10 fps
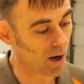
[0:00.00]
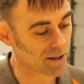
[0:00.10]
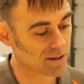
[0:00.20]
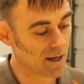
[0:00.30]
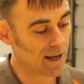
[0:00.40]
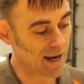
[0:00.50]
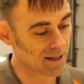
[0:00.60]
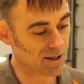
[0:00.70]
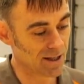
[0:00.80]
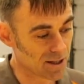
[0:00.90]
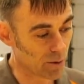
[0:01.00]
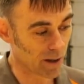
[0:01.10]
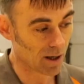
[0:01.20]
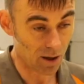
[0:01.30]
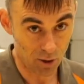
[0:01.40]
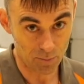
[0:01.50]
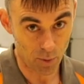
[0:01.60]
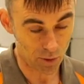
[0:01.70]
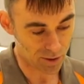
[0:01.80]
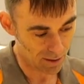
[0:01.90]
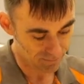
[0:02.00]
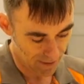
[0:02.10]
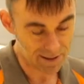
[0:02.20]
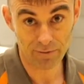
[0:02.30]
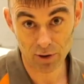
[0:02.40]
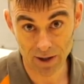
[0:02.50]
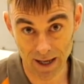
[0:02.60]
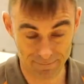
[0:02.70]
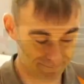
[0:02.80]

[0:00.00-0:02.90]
us actually doing loom boards. So let's have a look at that.